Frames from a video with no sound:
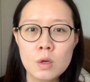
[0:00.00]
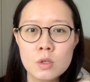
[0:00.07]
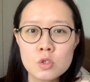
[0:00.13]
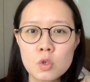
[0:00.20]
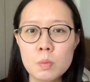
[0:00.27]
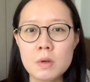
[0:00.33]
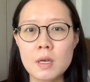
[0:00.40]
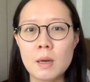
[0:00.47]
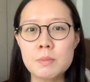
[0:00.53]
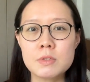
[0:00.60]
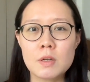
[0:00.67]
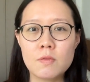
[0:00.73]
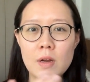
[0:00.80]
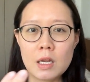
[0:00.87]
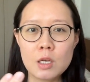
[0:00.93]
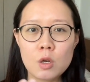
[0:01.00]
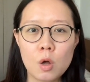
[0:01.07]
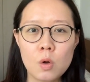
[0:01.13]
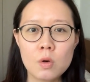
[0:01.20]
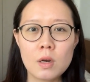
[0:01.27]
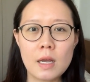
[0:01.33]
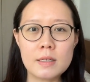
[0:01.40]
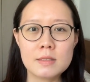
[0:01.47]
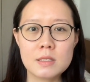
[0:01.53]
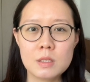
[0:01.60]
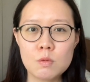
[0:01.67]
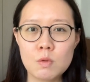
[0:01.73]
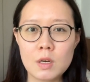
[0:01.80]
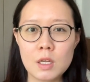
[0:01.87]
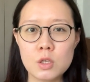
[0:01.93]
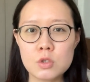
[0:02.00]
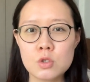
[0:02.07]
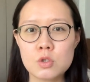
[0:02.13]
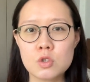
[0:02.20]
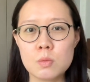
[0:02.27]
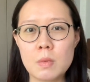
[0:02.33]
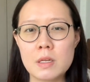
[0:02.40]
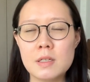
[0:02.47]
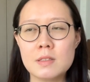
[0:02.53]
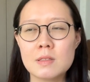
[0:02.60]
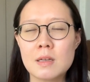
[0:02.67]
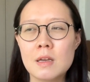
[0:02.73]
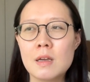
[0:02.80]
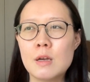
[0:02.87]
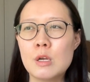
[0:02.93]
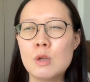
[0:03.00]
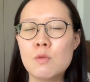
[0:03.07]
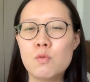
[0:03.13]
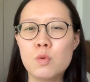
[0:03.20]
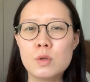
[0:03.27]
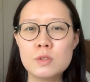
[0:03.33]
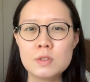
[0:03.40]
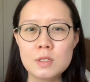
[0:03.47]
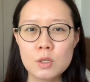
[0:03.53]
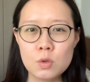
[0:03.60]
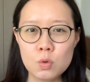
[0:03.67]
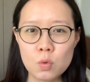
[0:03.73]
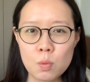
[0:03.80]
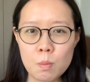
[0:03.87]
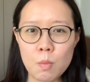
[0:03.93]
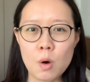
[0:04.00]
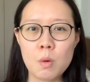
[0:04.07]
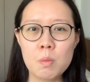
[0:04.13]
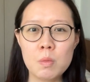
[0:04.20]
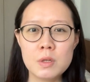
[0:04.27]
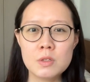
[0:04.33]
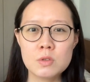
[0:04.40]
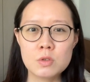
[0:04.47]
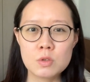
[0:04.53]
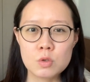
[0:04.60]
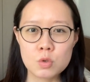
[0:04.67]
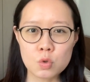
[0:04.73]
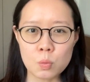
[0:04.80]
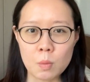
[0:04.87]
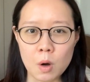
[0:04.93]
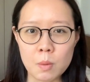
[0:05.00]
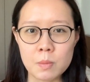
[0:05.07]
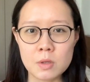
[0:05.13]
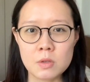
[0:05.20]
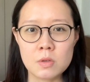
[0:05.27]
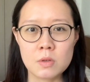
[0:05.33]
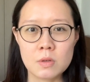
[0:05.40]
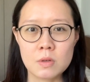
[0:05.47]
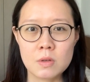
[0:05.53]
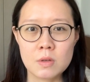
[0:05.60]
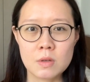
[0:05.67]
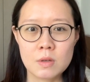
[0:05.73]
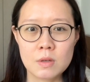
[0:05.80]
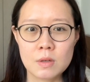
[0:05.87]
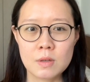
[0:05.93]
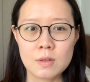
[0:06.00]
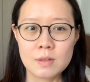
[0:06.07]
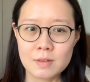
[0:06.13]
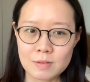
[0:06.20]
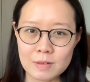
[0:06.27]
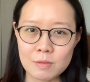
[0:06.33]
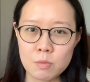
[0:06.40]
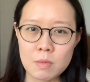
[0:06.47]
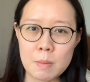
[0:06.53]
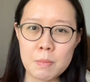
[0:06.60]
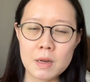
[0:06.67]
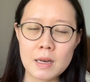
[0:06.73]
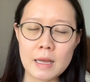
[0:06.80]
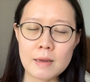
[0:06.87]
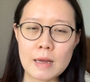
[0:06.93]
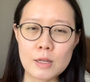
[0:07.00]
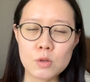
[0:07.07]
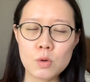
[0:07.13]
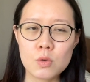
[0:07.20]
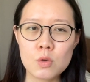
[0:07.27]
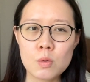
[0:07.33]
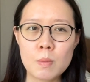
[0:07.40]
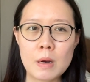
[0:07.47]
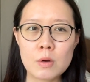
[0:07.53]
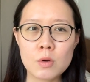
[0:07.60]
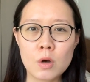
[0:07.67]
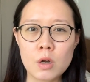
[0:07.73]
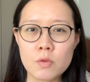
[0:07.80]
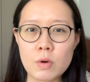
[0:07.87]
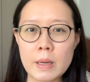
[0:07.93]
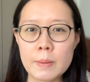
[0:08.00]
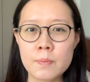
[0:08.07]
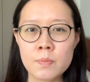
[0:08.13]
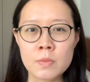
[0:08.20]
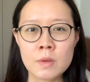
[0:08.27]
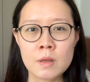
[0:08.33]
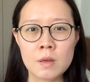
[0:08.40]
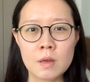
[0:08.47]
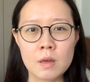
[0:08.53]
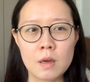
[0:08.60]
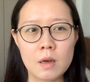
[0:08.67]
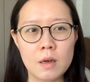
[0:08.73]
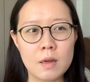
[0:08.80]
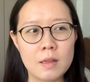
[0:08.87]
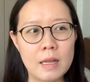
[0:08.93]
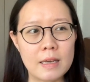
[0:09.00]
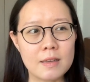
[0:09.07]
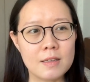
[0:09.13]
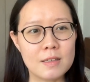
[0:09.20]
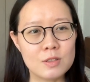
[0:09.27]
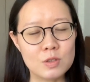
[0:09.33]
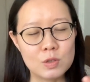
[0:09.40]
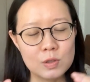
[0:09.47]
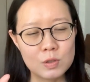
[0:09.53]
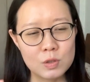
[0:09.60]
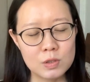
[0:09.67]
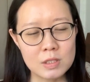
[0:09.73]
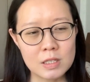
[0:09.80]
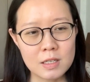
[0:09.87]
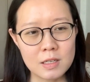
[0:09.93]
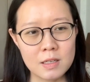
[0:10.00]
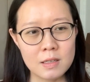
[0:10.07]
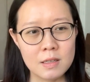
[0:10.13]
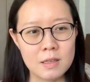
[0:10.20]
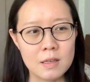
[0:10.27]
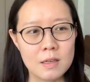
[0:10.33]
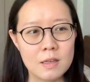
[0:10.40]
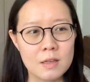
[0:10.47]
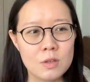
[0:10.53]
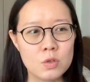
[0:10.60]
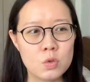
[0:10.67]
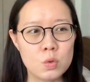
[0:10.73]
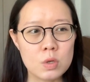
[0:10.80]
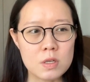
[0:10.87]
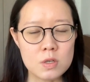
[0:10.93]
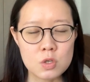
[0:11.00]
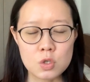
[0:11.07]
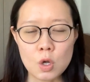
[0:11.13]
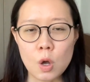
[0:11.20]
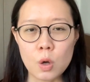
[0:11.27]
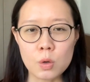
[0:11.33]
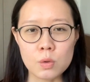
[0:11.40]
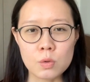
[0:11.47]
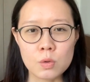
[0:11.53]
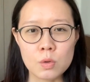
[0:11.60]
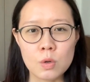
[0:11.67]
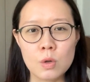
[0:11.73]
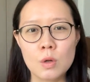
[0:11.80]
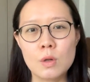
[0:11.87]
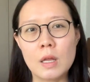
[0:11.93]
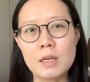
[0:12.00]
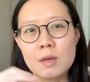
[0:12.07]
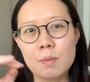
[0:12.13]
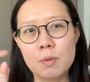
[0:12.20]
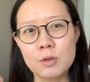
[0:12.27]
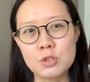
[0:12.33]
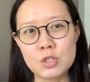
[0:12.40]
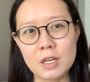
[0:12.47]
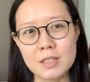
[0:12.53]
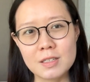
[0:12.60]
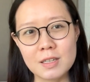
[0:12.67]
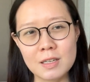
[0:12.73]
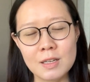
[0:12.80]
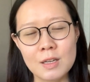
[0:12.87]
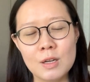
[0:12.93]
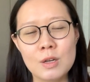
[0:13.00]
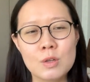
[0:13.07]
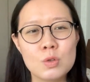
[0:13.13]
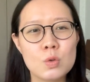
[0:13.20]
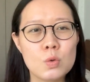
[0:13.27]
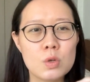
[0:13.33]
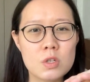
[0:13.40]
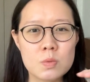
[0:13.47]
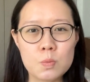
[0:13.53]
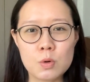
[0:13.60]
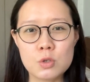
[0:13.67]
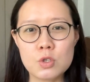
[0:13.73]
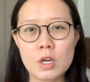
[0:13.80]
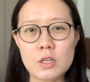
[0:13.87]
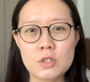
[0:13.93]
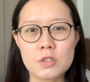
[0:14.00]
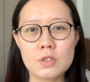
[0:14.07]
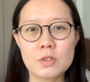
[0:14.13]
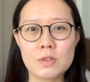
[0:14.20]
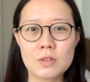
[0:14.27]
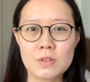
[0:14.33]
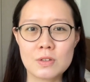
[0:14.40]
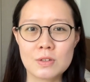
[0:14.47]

So it becomes a very long-lasting relationship, and it's influencing you moment to moment. Remember, like I told you about God, right? Like a singer to his song, like a projector to his projection.